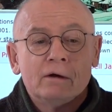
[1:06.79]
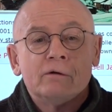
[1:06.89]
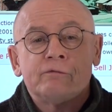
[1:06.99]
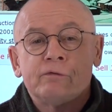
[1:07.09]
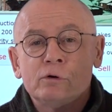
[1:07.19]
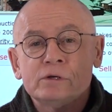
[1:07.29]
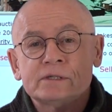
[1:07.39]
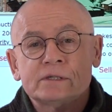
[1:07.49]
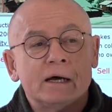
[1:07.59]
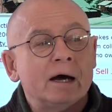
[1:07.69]

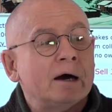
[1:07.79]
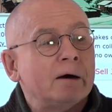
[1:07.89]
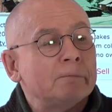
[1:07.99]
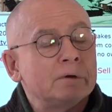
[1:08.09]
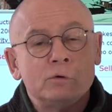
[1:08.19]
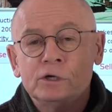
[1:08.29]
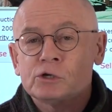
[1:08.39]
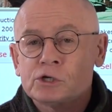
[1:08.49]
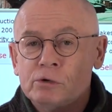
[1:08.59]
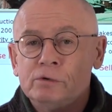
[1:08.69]
first we want to
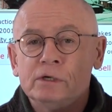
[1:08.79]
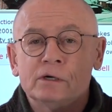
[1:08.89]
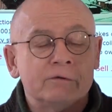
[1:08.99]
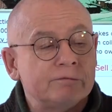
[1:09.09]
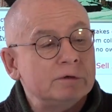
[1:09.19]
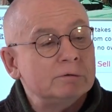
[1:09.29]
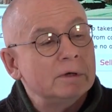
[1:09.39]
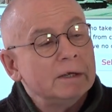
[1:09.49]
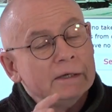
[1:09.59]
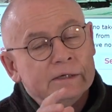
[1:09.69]
show you a
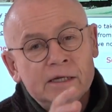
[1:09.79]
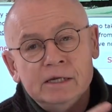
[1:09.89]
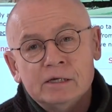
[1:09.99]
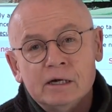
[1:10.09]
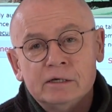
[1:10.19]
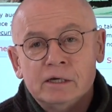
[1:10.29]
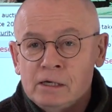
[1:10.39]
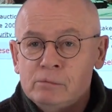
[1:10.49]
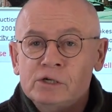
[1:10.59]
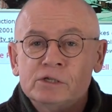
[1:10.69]
few detailed
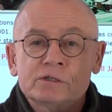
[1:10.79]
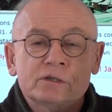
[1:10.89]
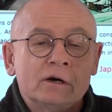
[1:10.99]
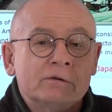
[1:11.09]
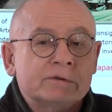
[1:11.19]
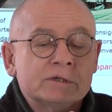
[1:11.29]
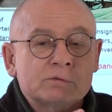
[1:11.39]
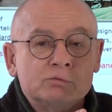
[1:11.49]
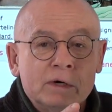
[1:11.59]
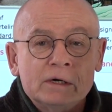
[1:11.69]
images of
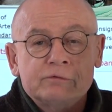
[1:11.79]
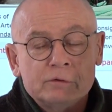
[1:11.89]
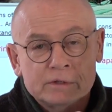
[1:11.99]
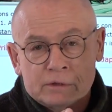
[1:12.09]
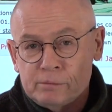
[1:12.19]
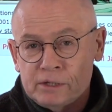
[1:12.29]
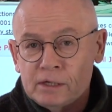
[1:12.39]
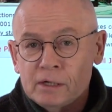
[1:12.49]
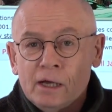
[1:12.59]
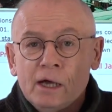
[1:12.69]
this wonderful triptych,